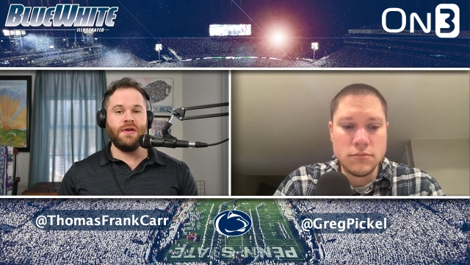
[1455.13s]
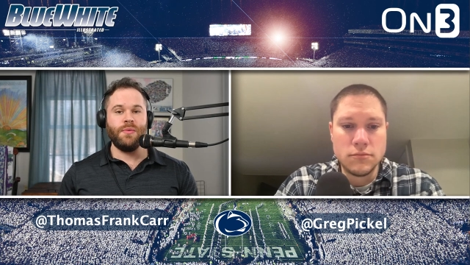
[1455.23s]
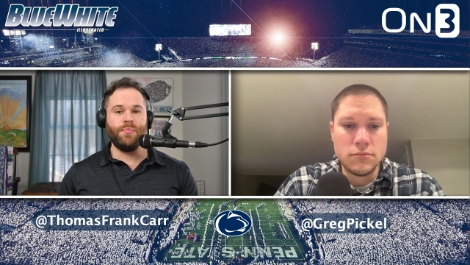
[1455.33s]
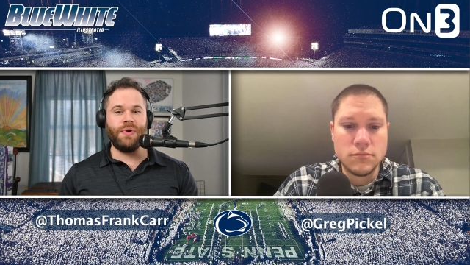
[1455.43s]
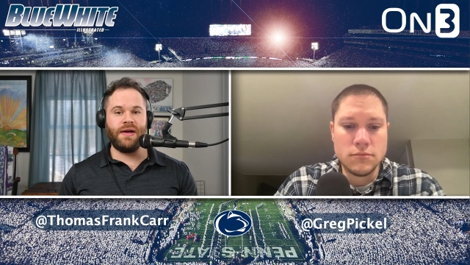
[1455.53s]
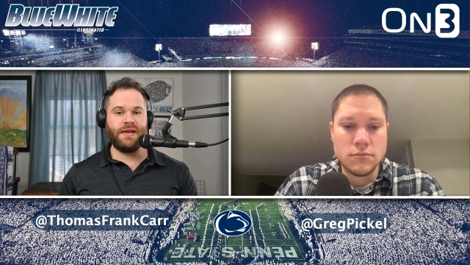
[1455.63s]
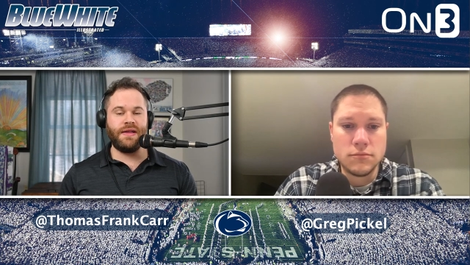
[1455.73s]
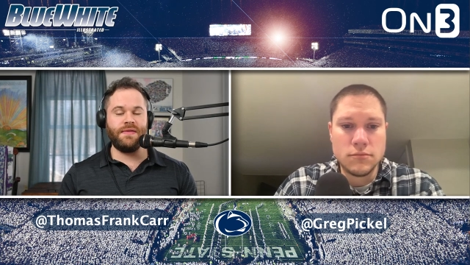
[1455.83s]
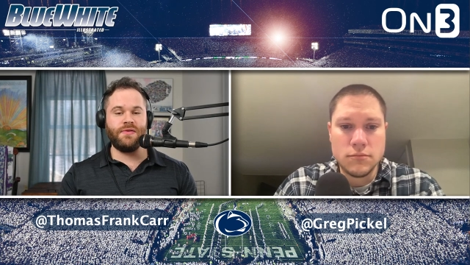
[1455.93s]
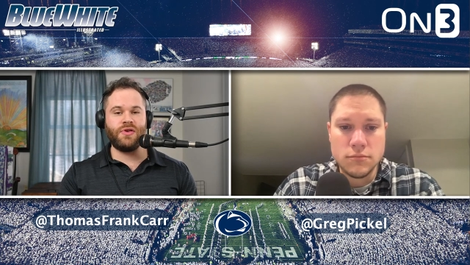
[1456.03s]
Speaker 1: But
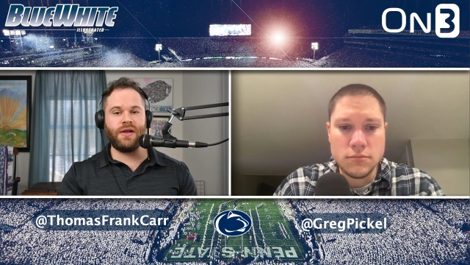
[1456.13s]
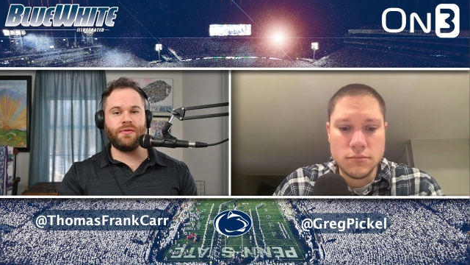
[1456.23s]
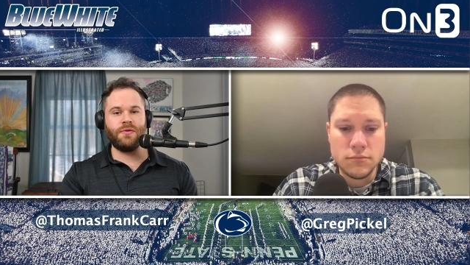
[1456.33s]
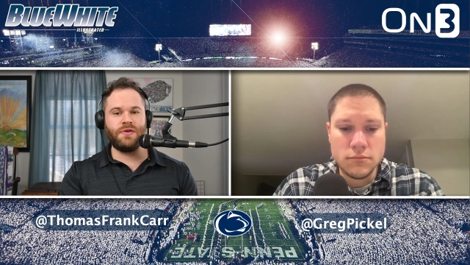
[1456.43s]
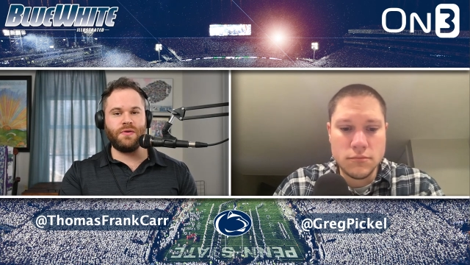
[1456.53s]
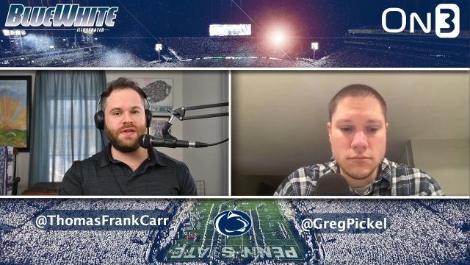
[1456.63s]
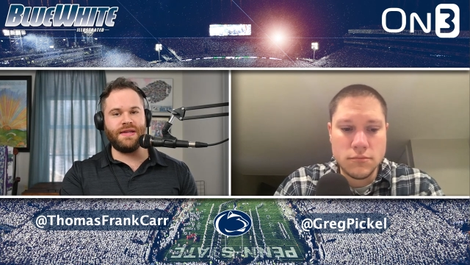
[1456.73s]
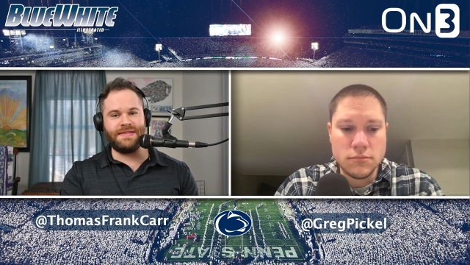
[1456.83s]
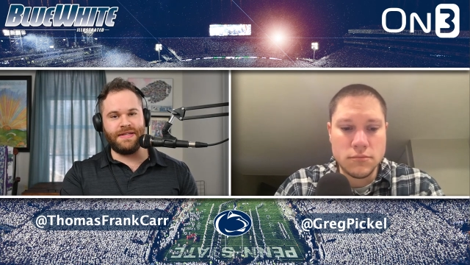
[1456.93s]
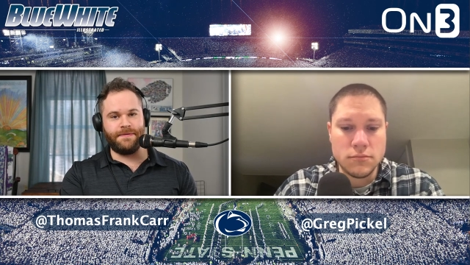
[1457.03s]
in general, do you
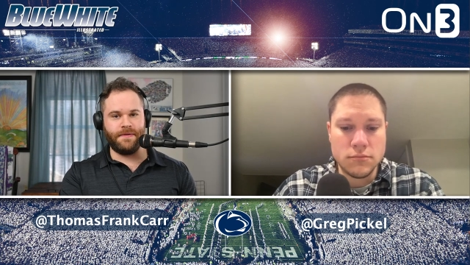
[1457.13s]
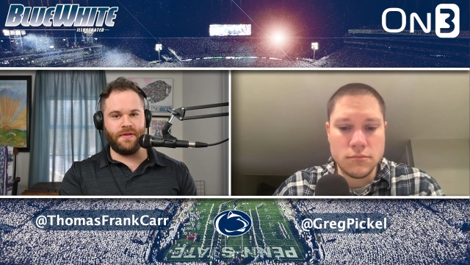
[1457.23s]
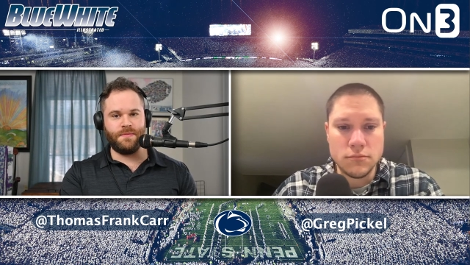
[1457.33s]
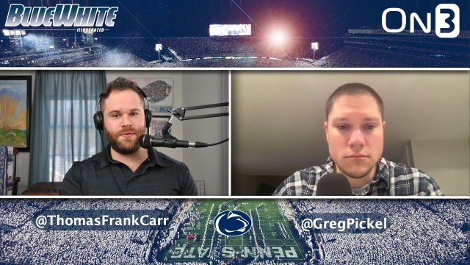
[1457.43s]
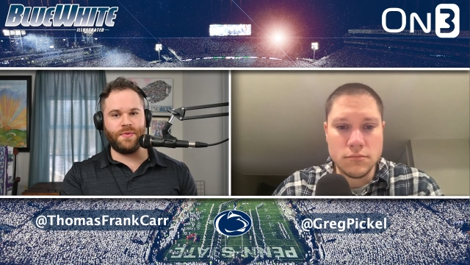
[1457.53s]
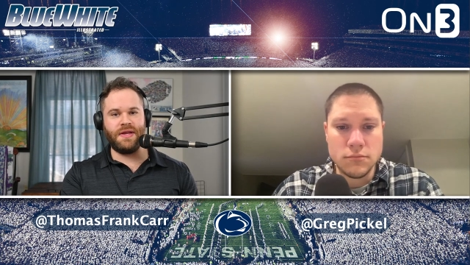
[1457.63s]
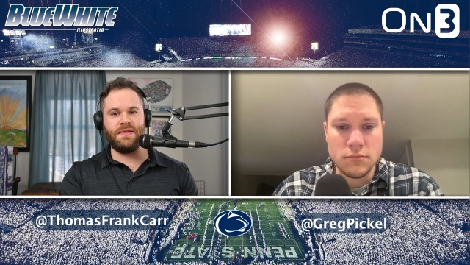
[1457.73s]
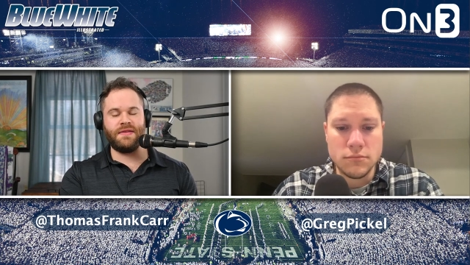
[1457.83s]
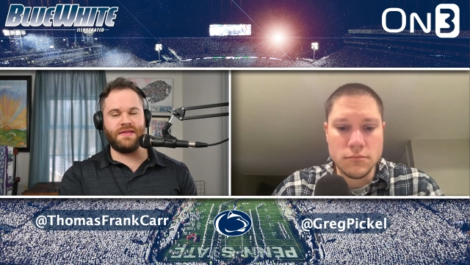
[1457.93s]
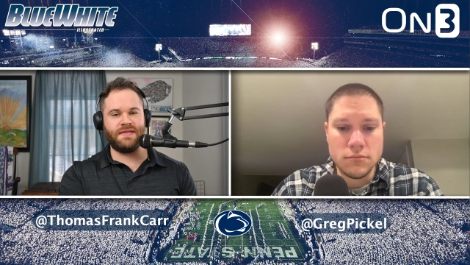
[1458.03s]
see a difference
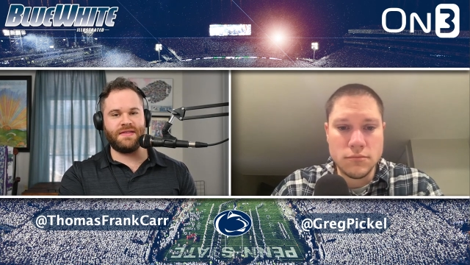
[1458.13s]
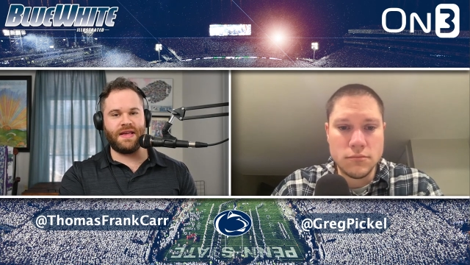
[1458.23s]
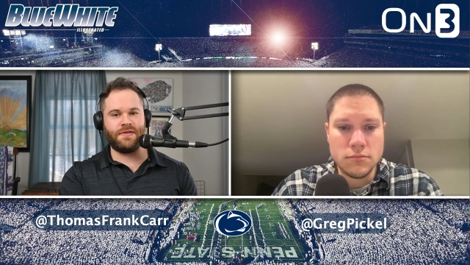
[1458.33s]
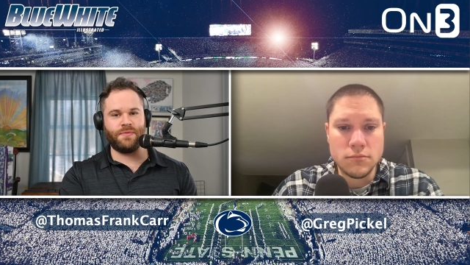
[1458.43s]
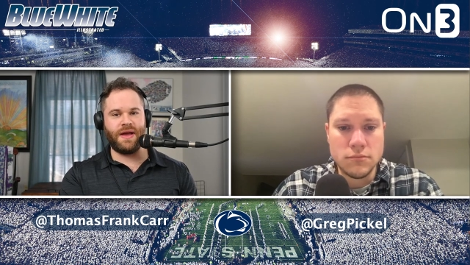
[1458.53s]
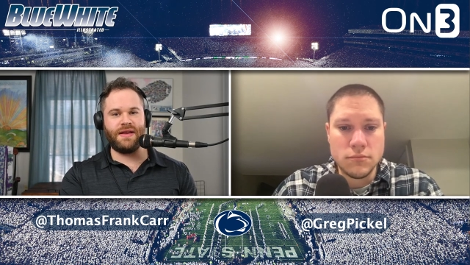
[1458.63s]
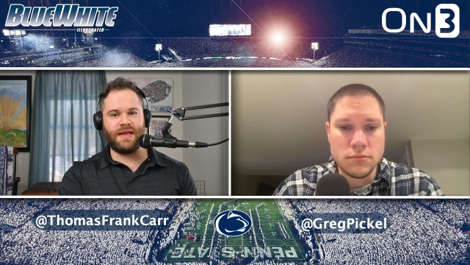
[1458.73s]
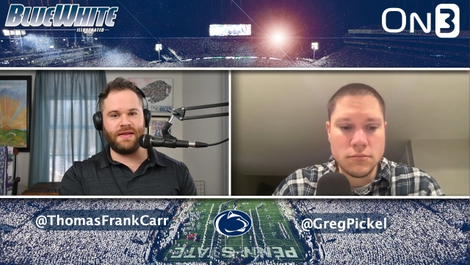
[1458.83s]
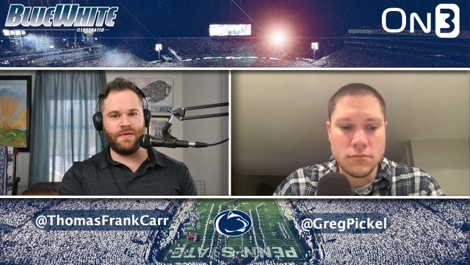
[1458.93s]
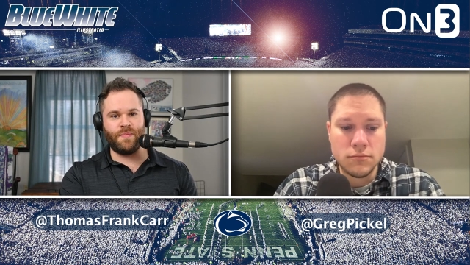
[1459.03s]
between the success rate
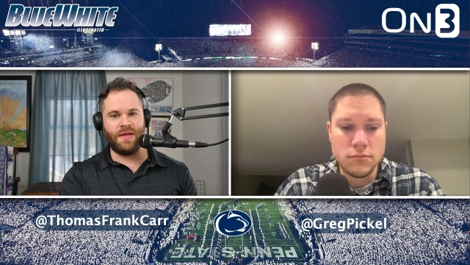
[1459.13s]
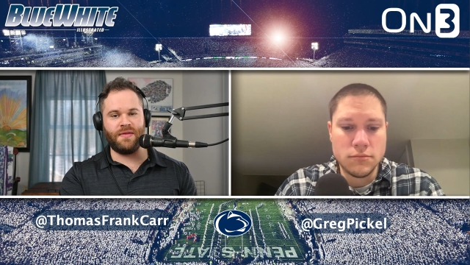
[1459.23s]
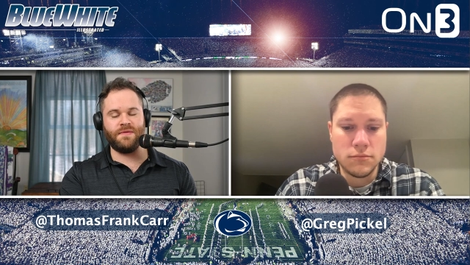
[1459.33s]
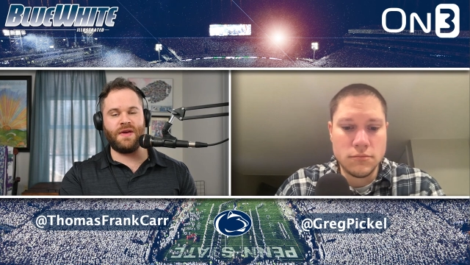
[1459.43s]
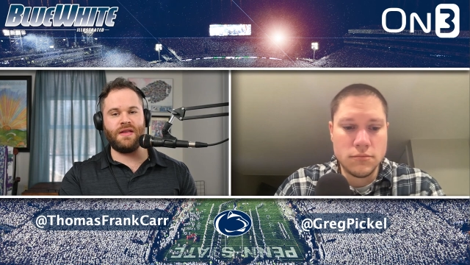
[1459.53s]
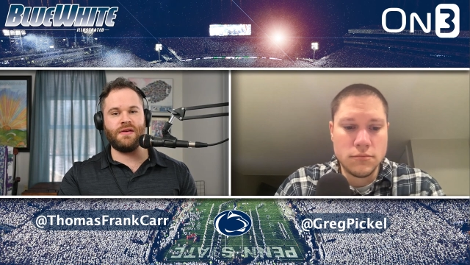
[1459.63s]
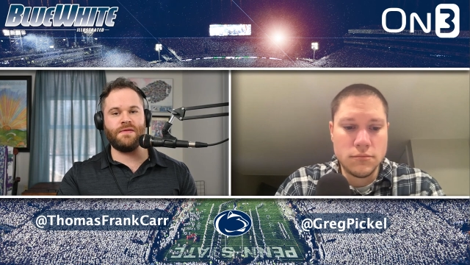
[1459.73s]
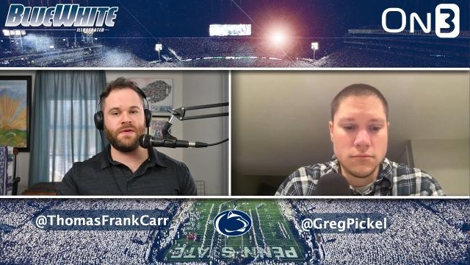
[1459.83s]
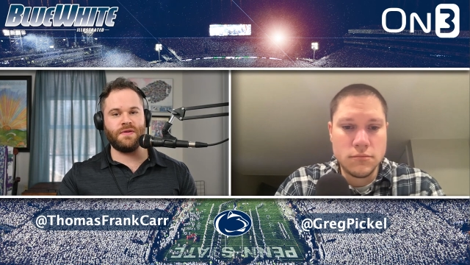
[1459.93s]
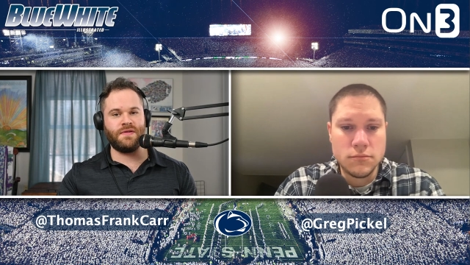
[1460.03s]
in Pennsylvania
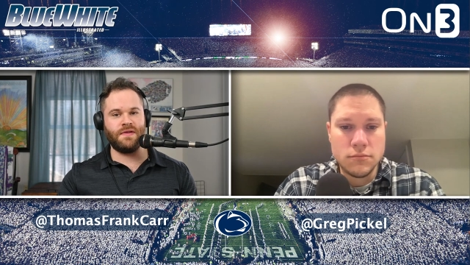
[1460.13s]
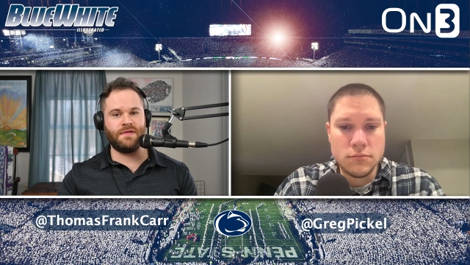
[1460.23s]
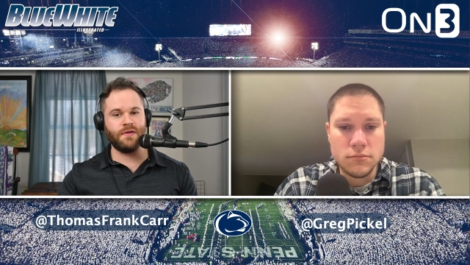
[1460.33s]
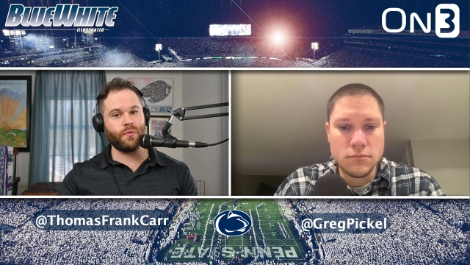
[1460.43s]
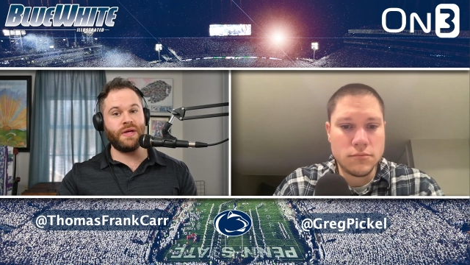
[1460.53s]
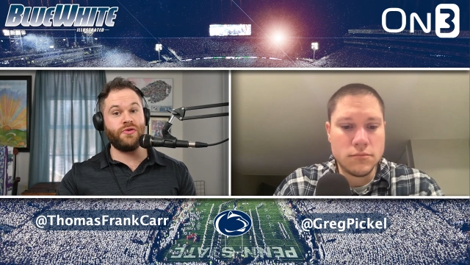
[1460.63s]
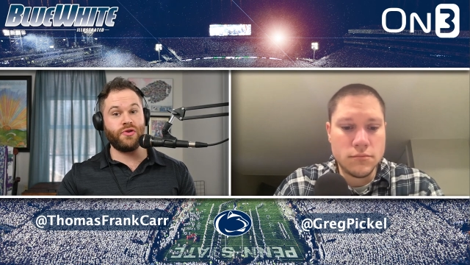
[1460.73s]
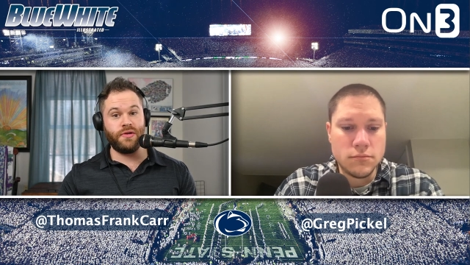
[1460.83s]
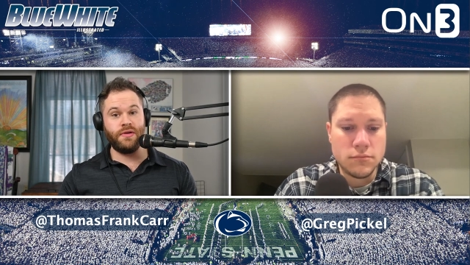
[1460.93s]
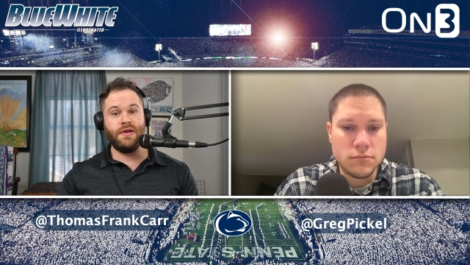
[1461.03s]
versus the
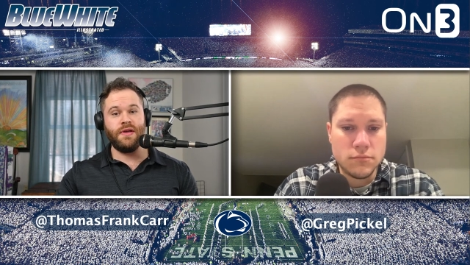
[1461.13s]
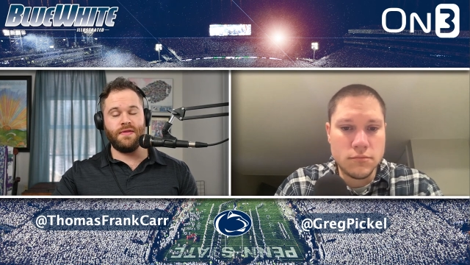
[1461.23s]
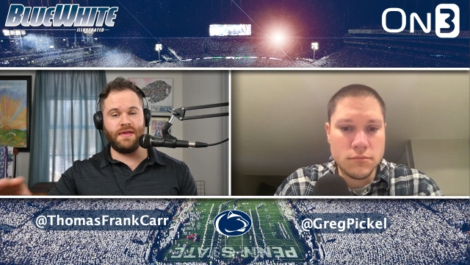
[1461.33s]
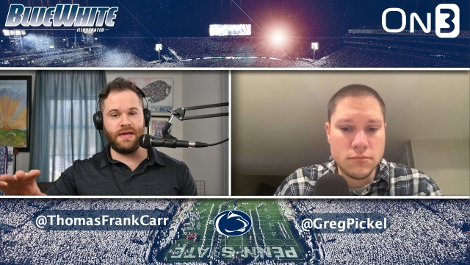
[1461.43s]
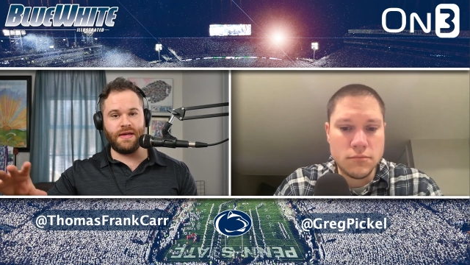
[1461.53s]
region, the